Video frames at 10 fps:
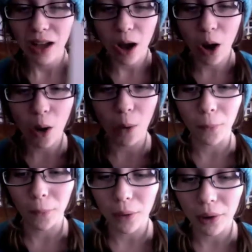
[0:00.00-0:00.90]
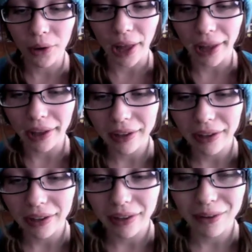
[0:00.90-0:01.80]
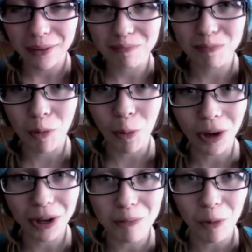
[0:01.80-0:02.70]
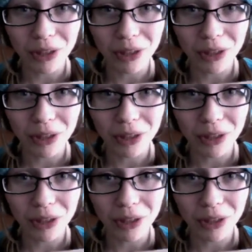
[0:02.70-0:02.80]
Oh, okay. More, more